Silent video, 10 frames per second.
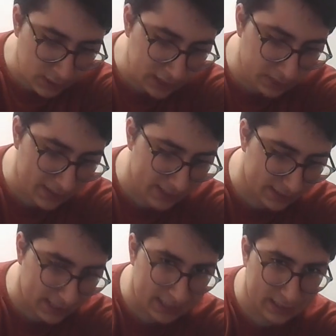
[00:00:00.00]
Either way,
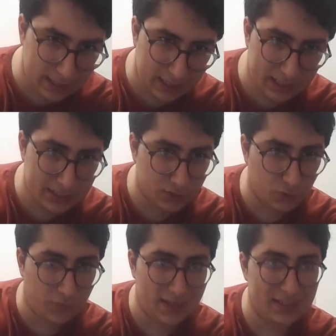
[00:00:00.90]
then I needed
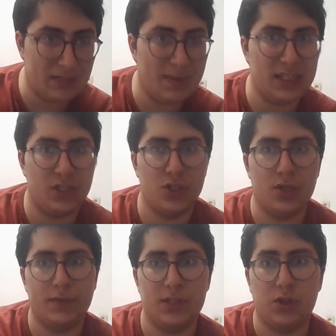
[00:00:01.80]
to find the
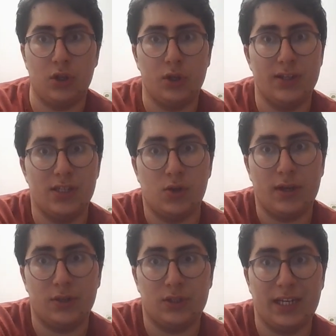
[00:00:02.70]
dimensions of the solenoid so
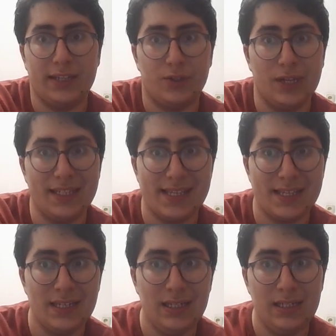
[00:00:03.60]
I could calculate
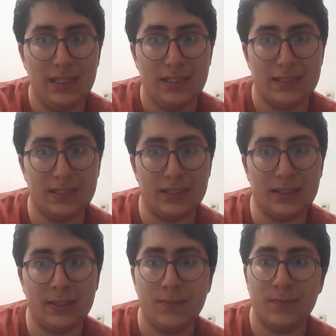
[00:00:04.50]

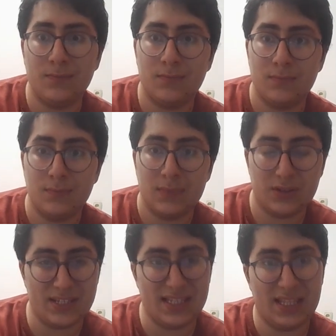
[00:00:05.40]
the
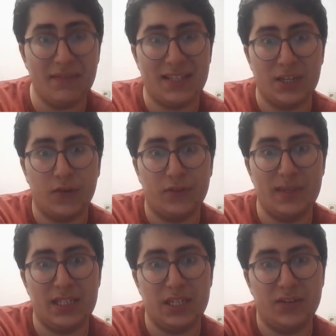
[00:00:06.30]
resistivity of the
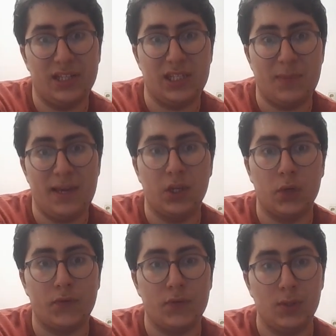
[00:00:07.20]
material it's made
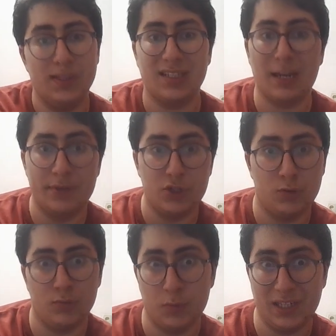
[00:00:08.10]
of, which I
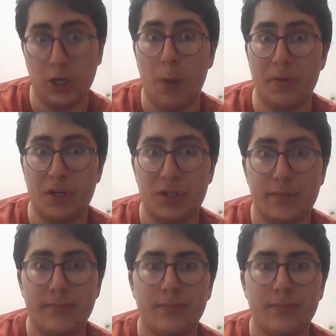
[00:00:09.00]
presume to be copper.